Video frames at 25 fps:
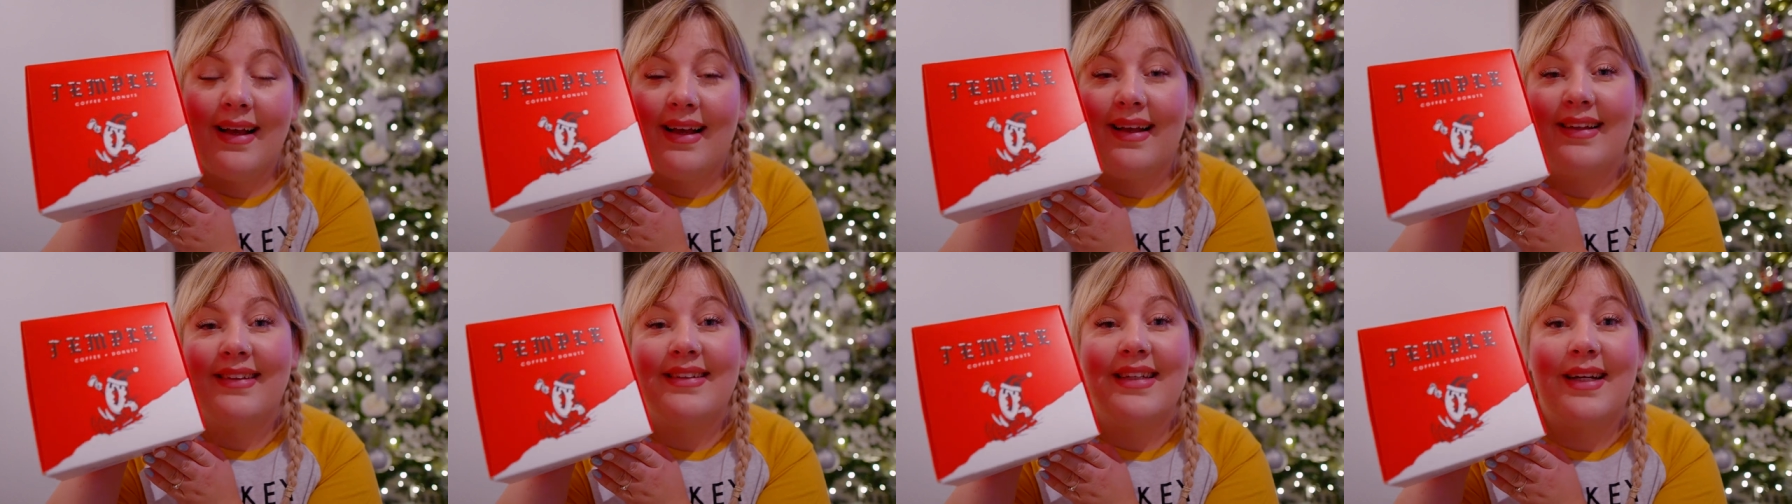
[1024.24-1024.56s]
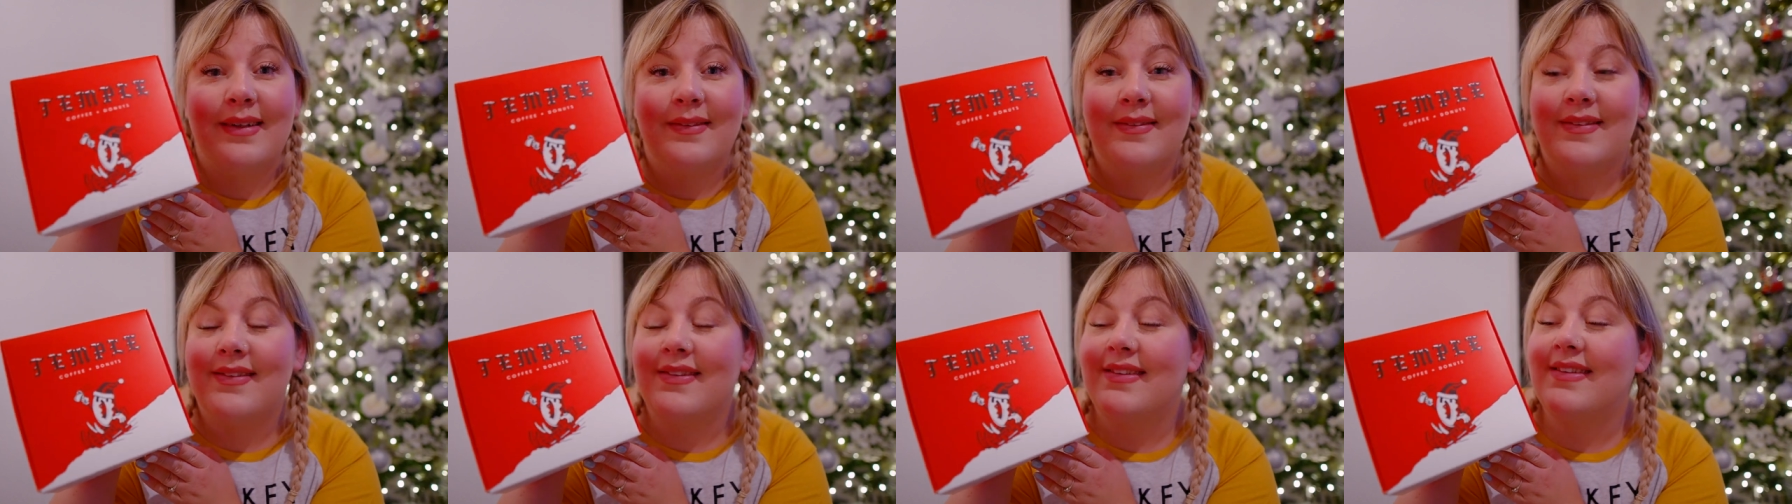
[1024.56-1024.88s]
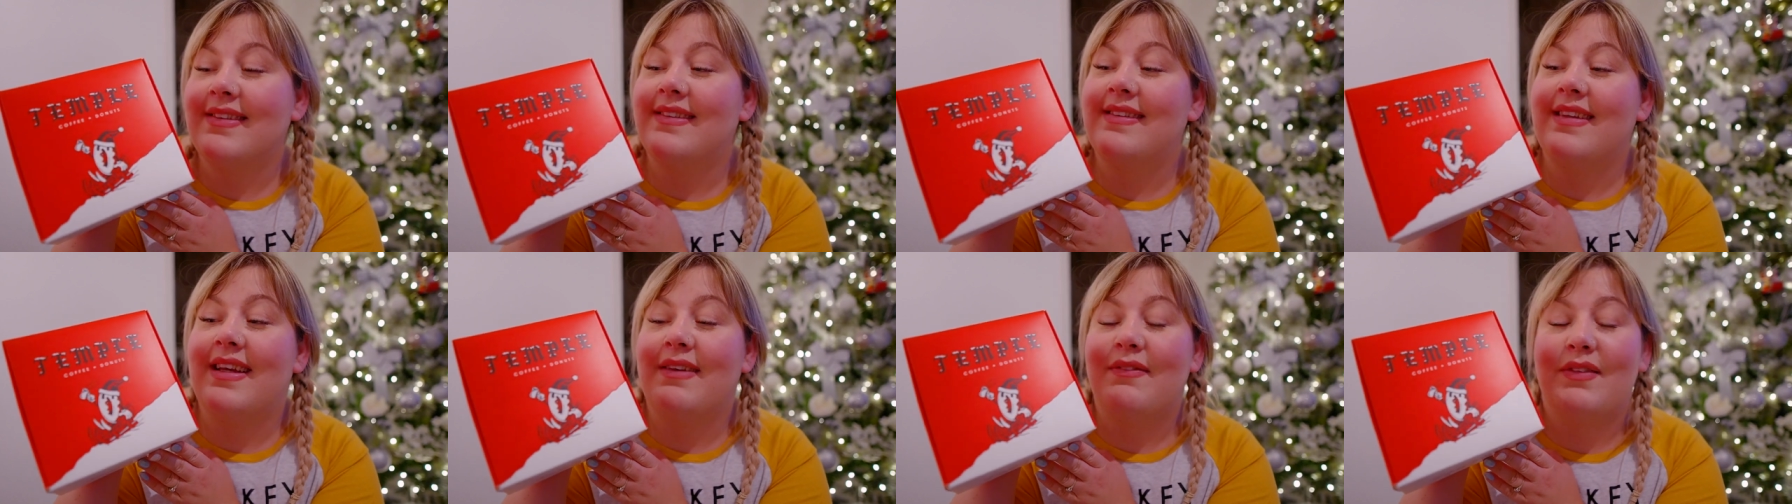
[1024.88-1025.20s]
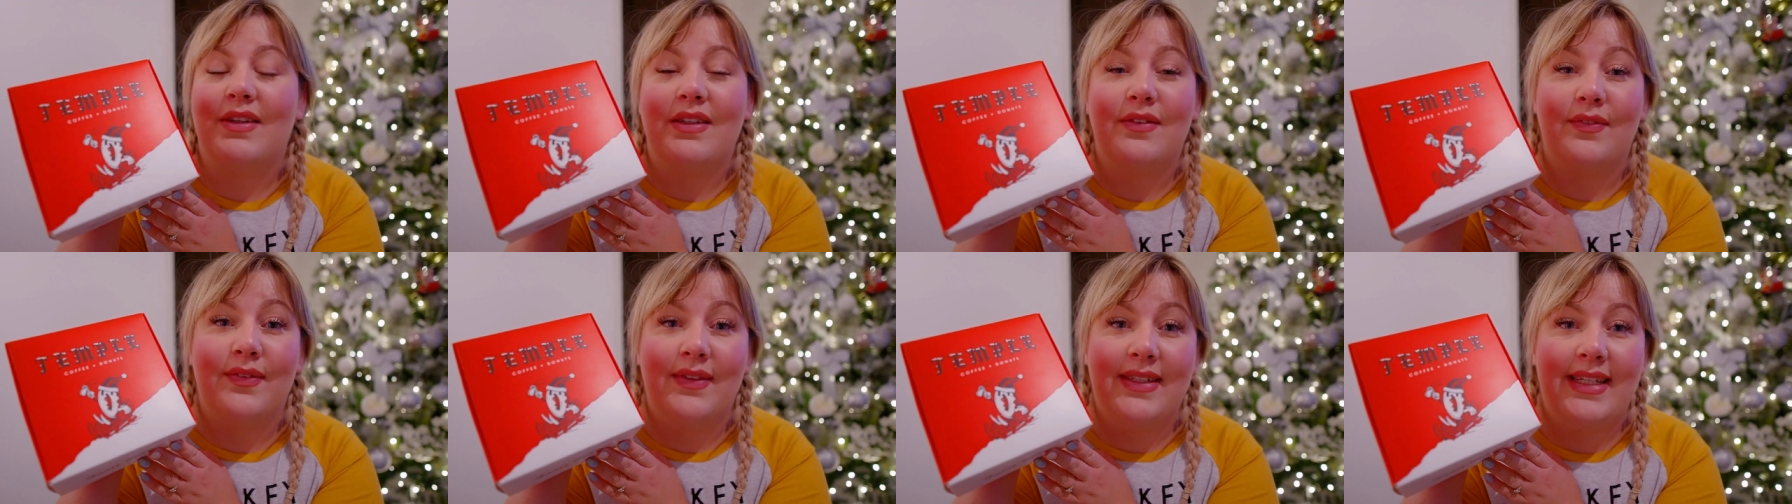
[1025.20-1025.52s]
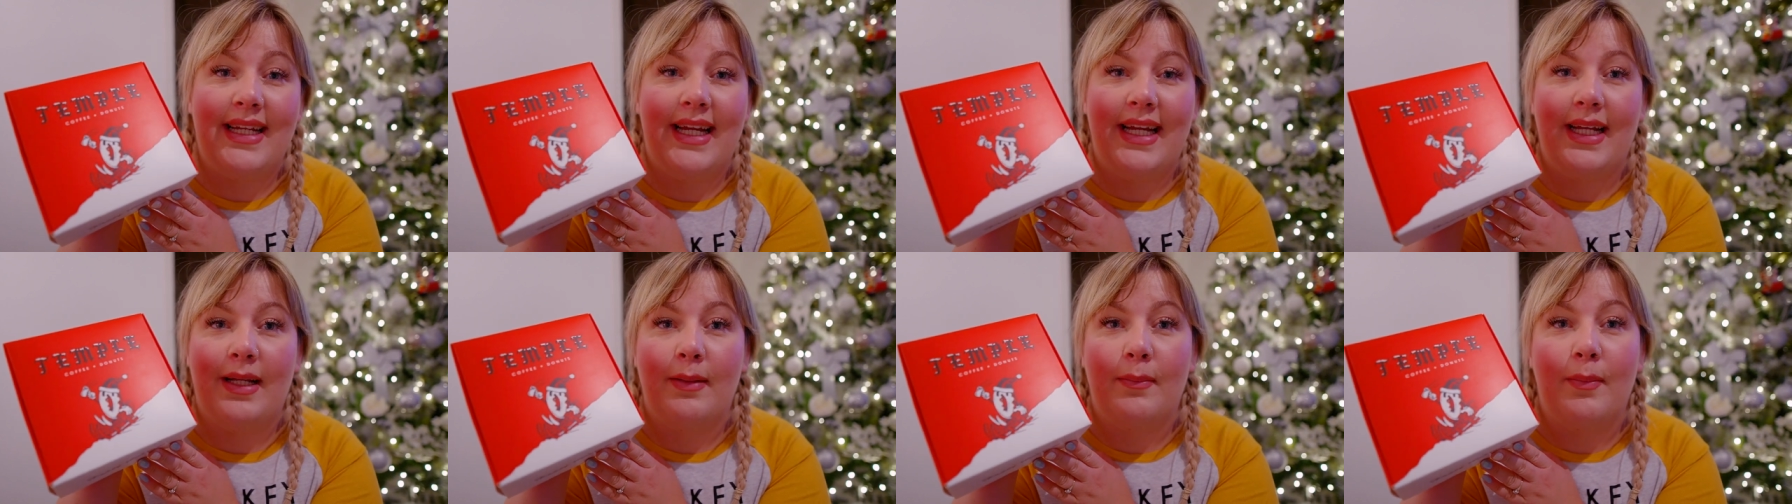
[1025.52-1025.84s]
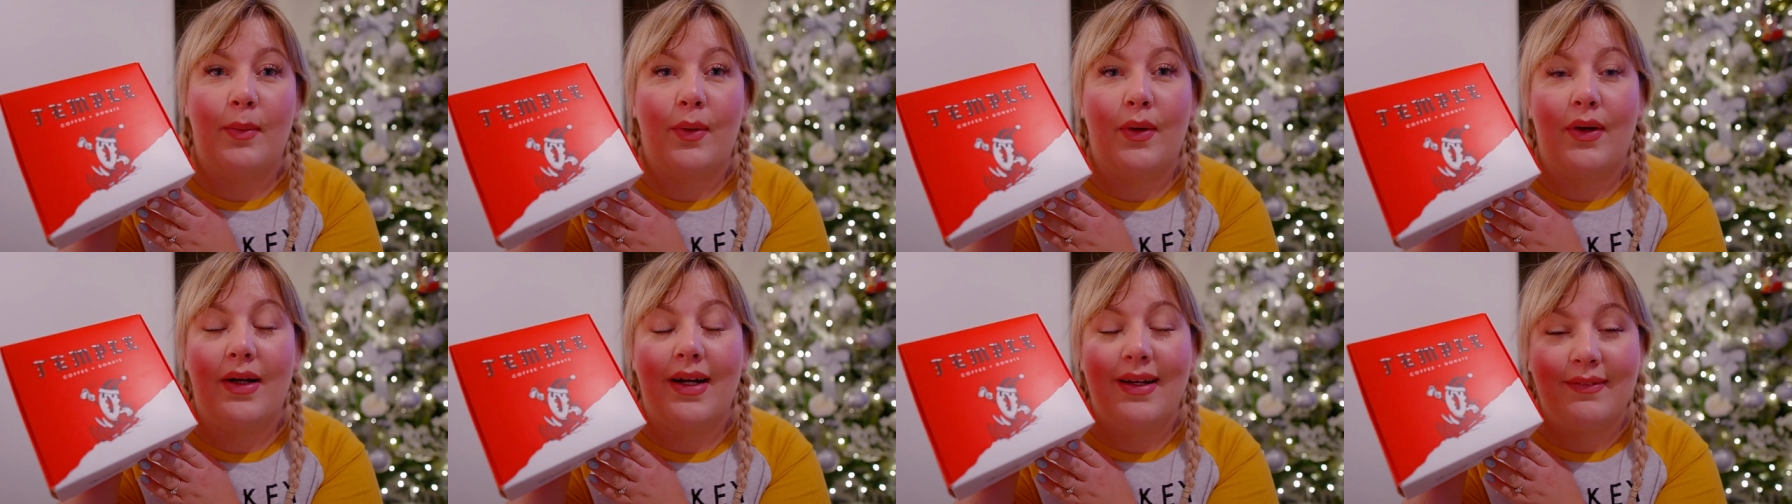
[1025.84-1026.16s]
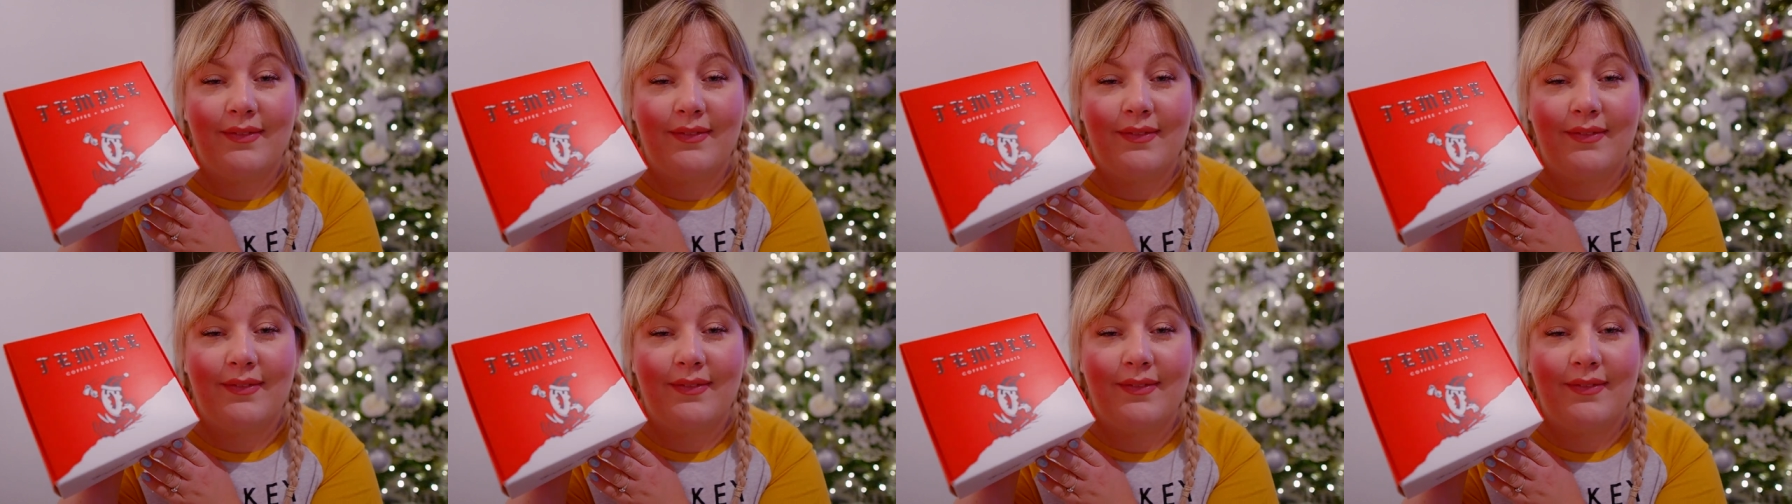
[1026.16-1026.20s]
and I was going to save this for Dean but